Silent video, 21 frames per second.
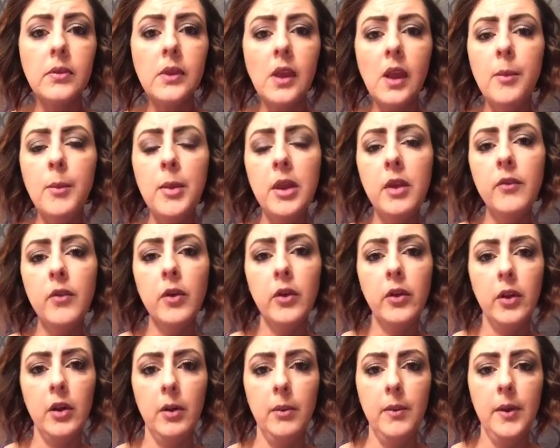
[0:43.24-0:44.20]
let me give you a
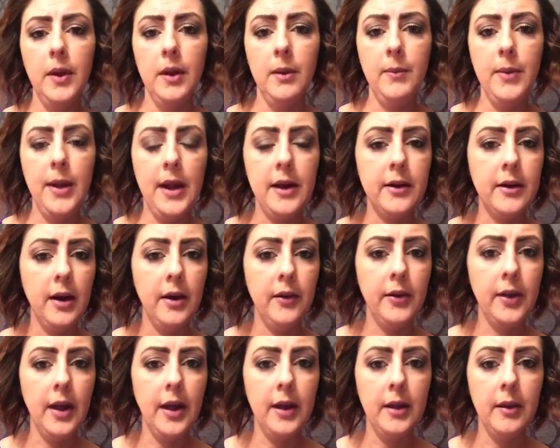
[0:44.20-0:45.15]
little bit of
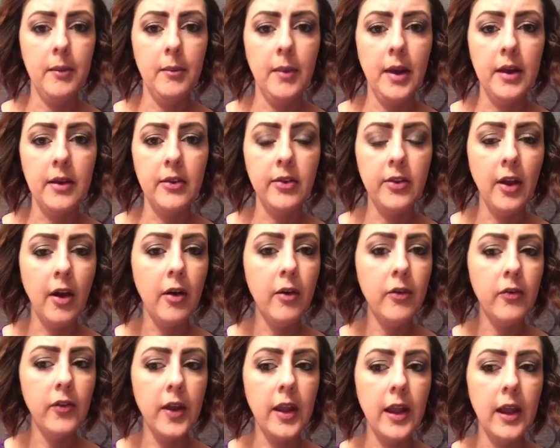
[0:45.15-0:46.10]
background on
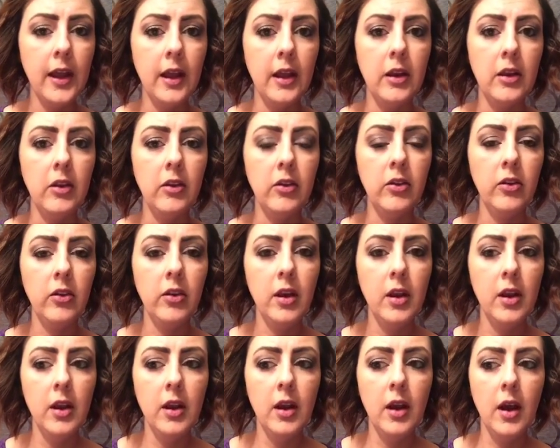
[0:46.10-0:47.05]
myself and
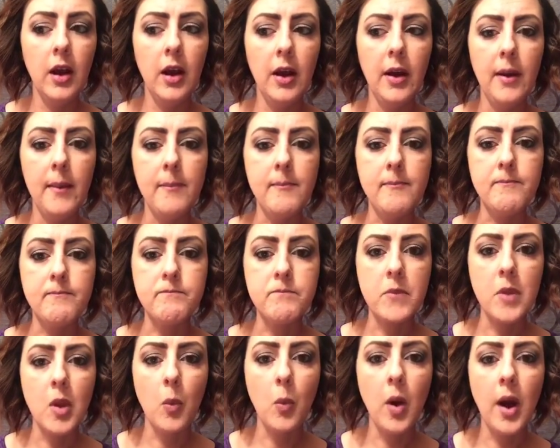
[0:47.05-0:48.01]

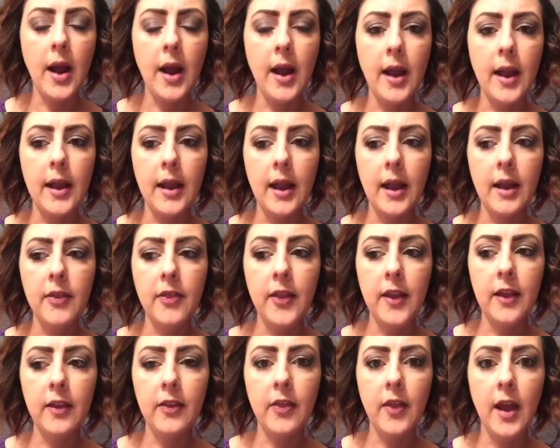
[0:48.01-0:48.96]
why I
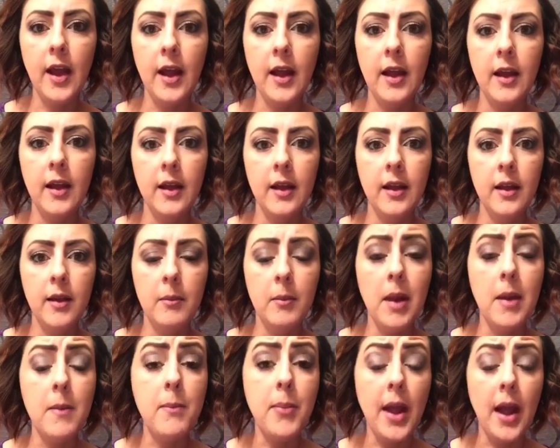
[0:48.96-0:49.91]
think that
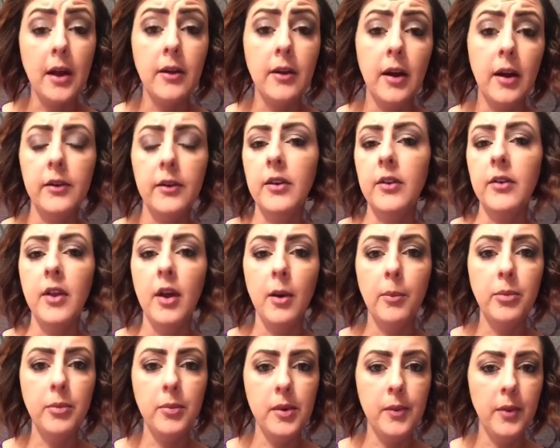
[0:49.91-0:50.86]
my background has
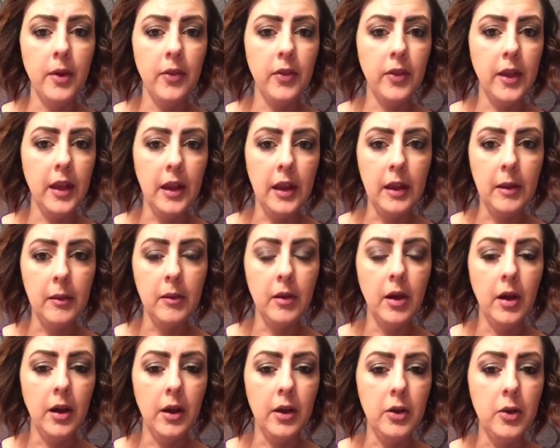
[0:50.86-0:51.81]
helped me with getting
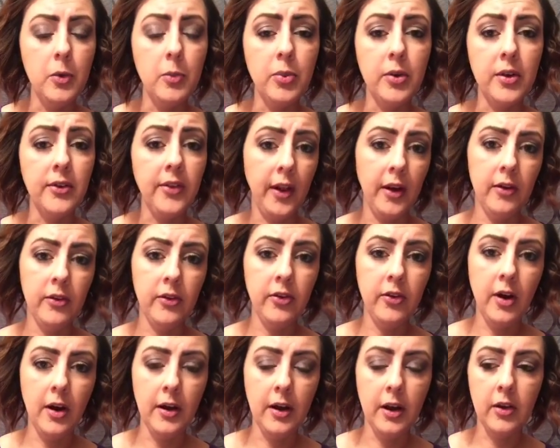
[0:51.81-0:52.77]
new presenters
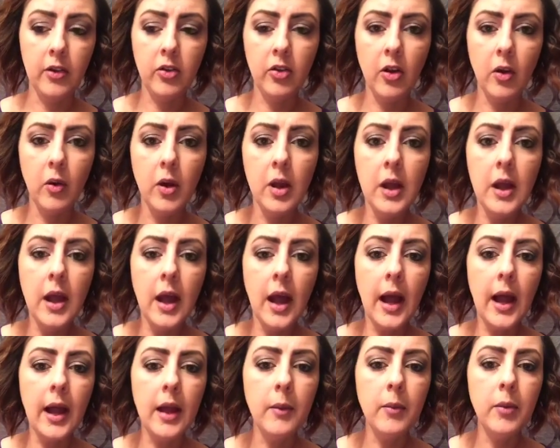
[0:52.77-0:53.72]
started. So
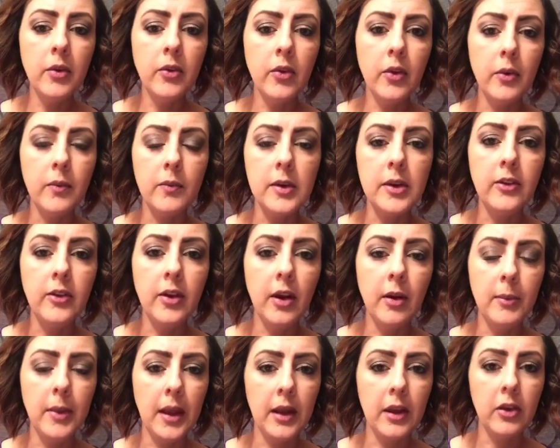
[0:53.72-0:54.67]
I was a retail
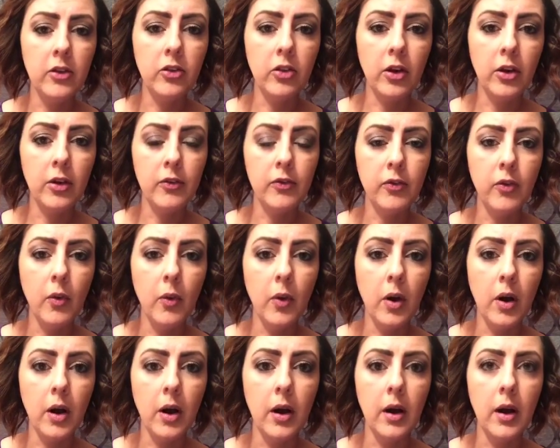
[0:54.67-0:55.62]
manager
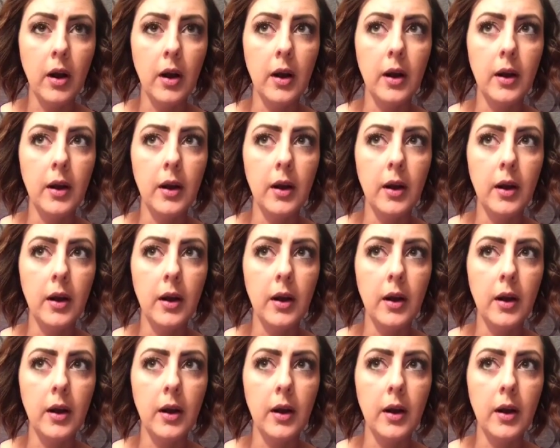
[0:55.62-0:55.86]
for